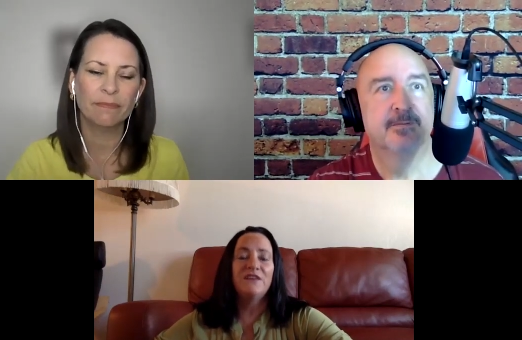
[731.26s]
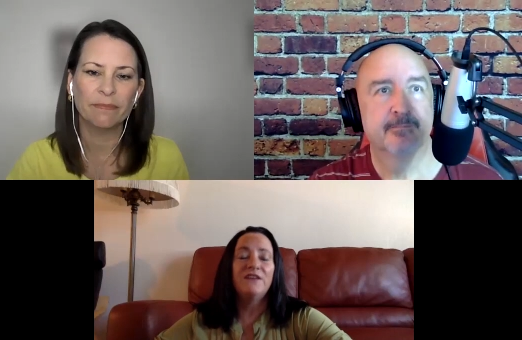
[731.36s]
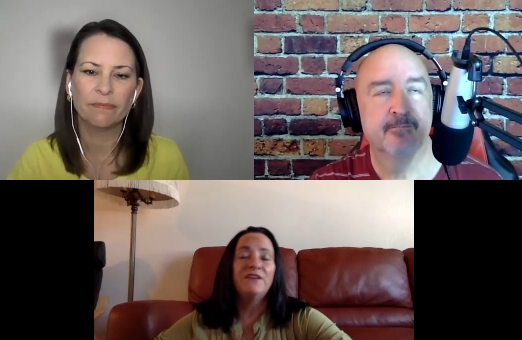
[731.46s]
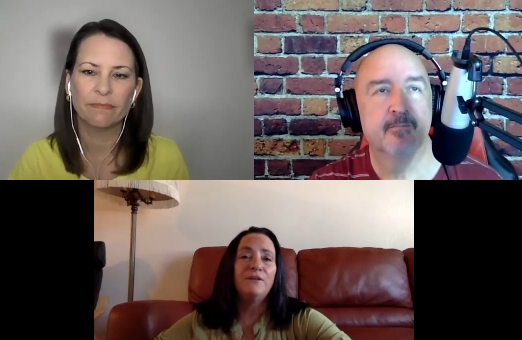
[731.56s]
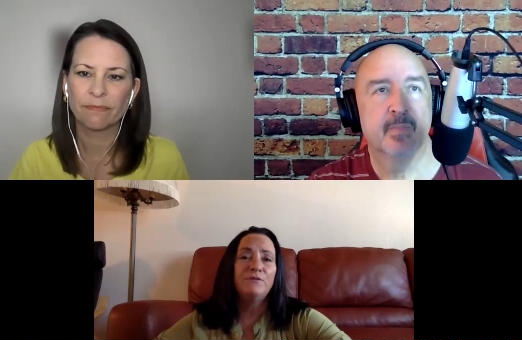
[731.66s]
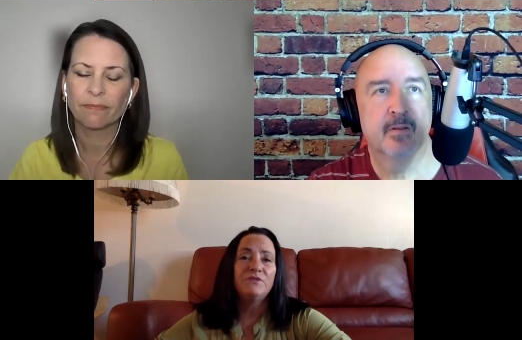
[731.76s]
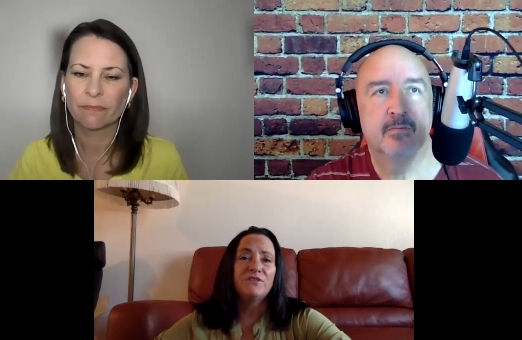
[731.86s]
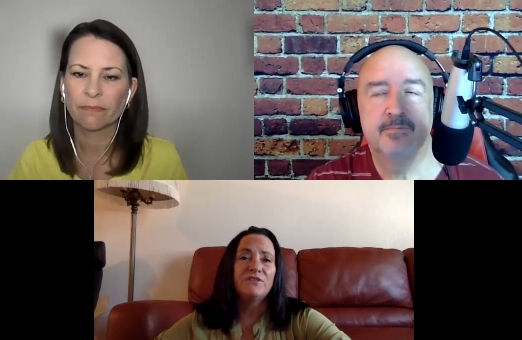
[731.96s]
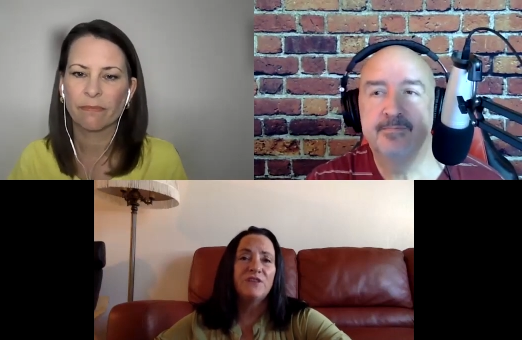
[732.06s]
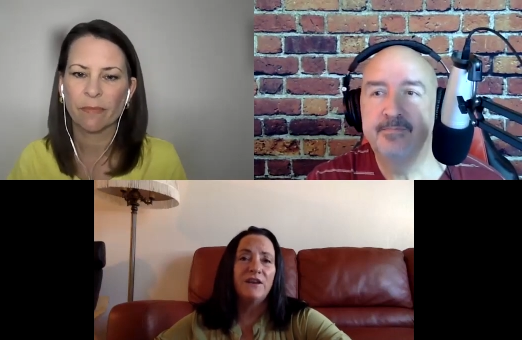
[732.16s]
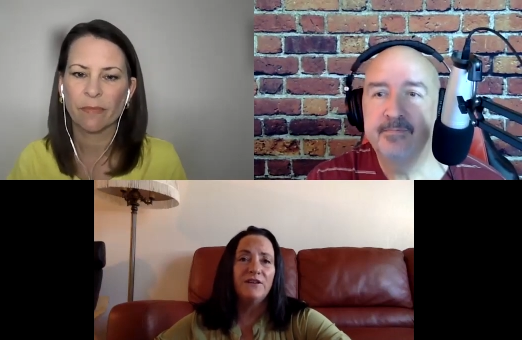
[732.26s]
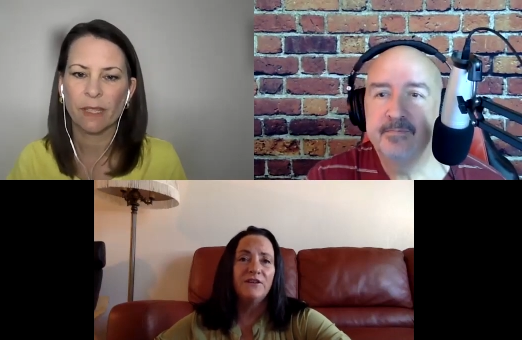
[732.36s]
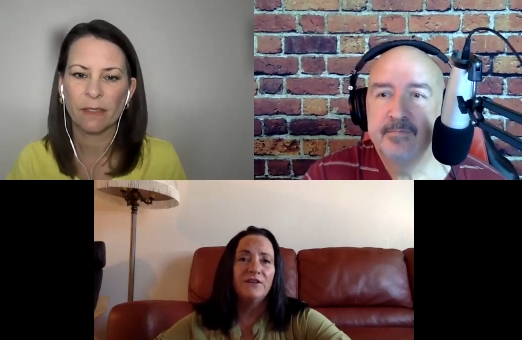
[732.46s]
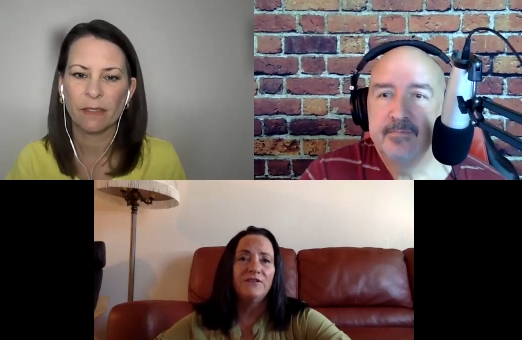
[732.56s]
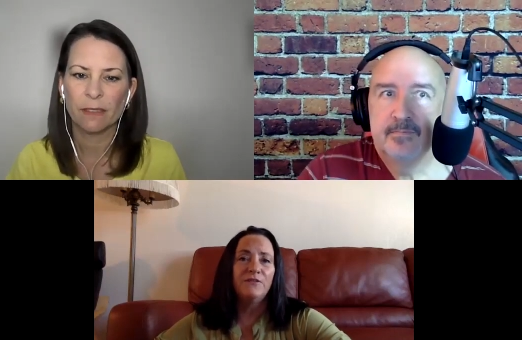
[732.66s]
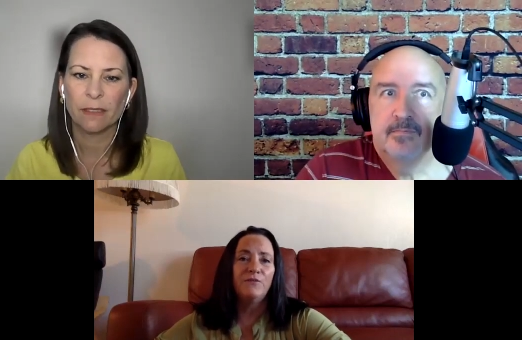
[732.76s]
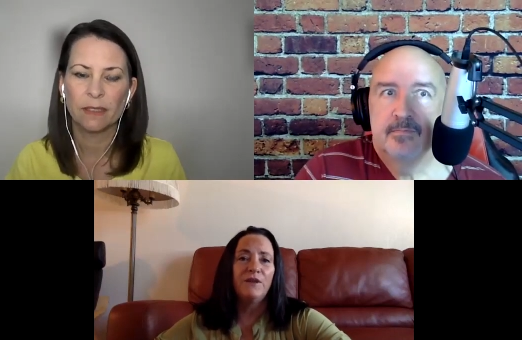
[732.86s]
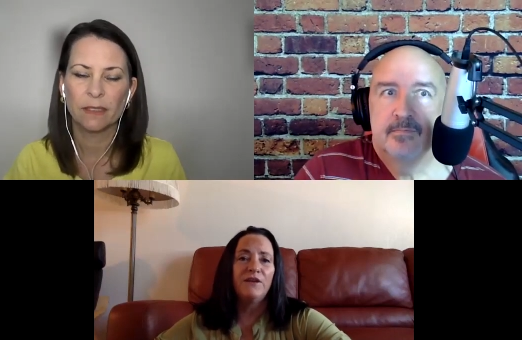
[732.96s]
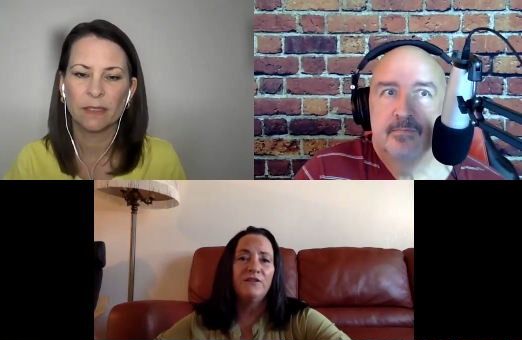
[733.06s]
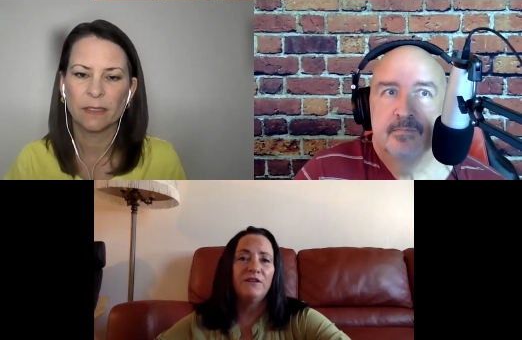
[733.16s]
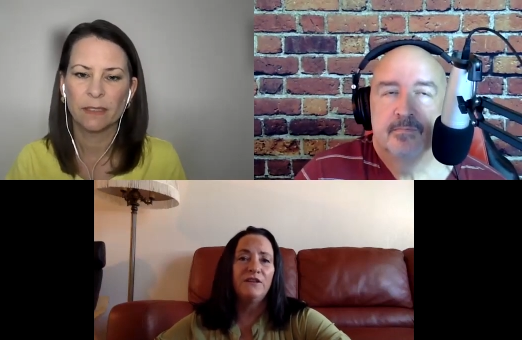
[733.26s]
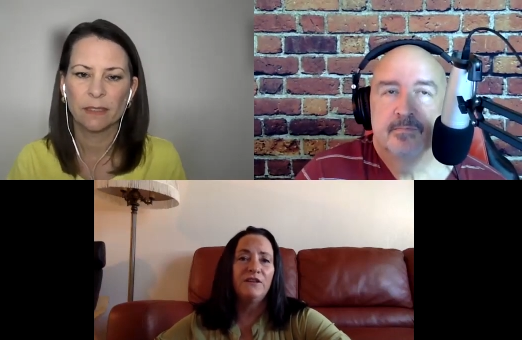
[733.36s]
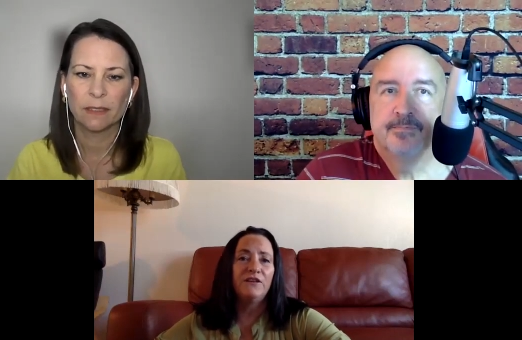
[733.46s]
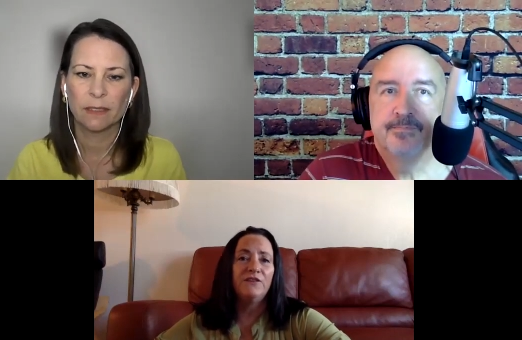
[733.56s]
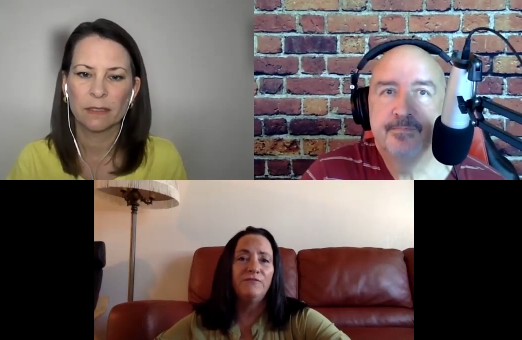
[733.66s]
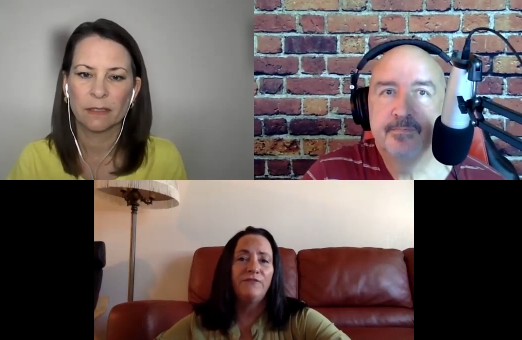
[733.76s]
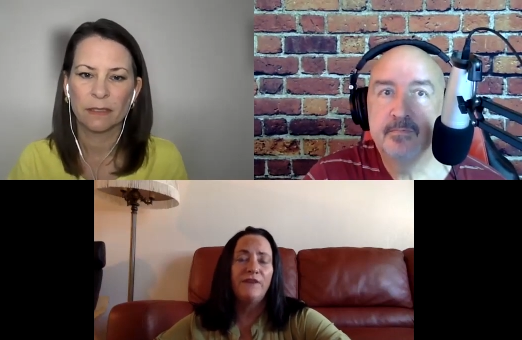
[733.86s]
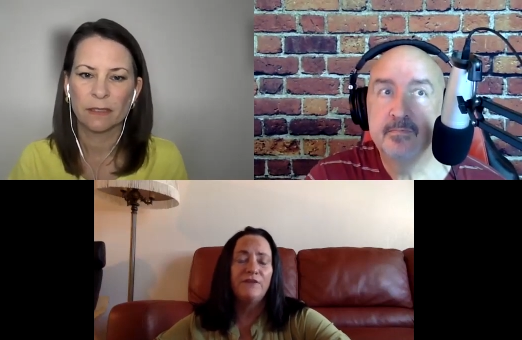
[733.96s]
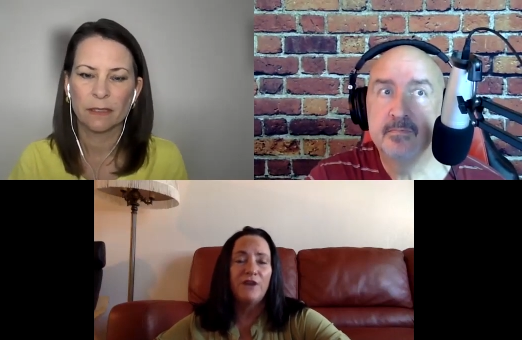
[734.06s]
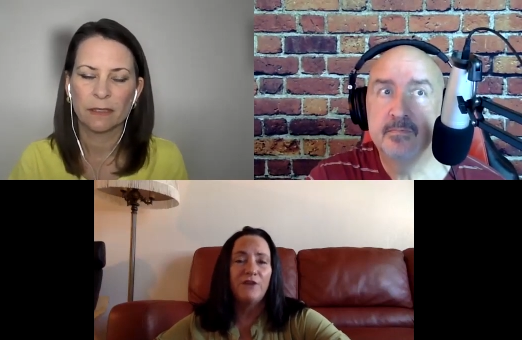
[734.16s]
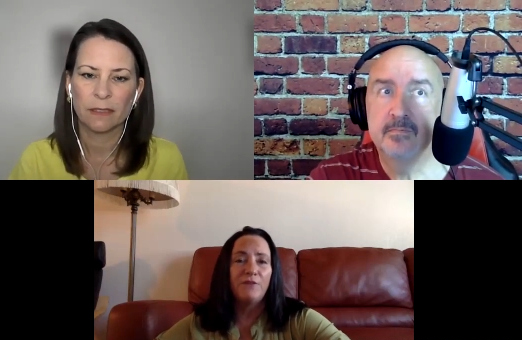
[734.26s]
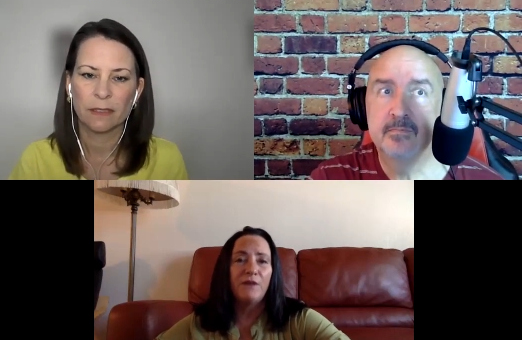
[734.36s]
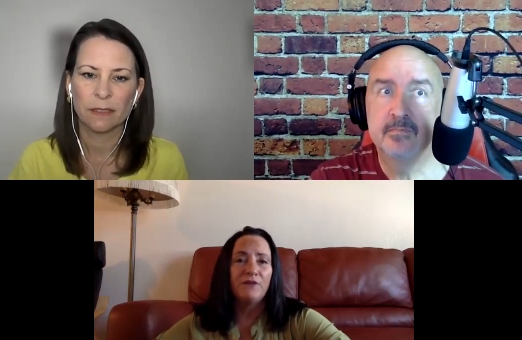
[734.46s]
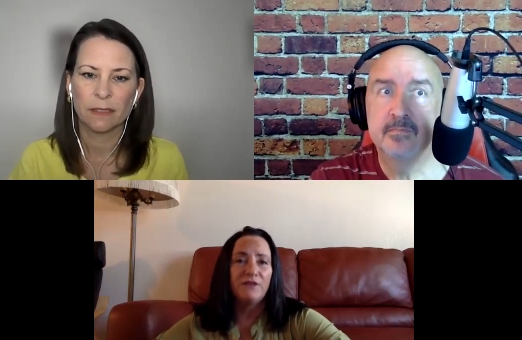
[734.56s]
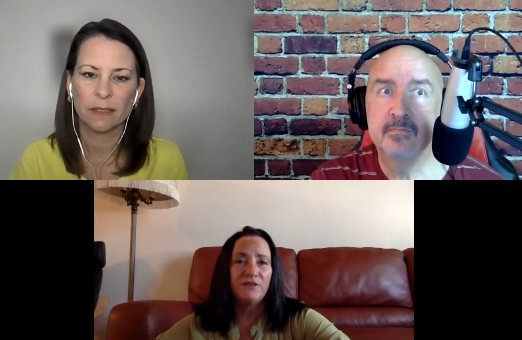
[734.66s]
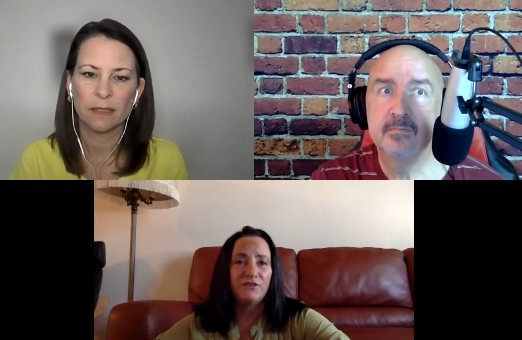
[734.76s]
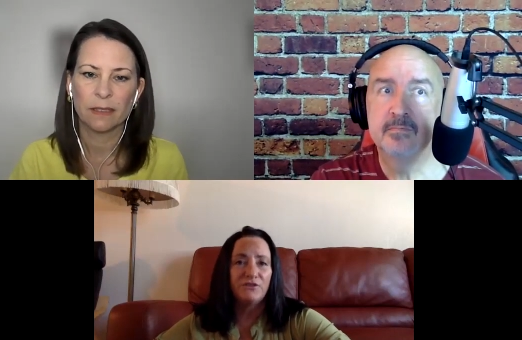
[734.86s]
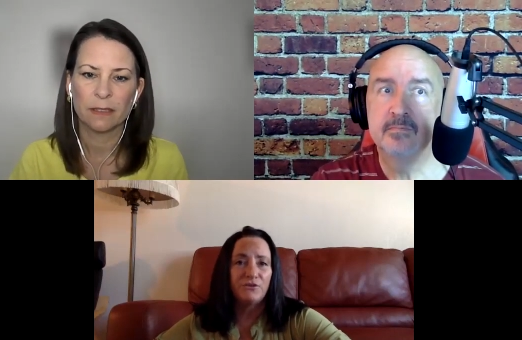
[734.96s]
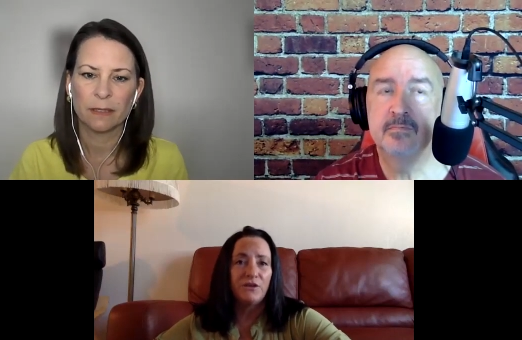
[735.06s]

Speaker 1: he mm-hmm. was excited when he found out about the history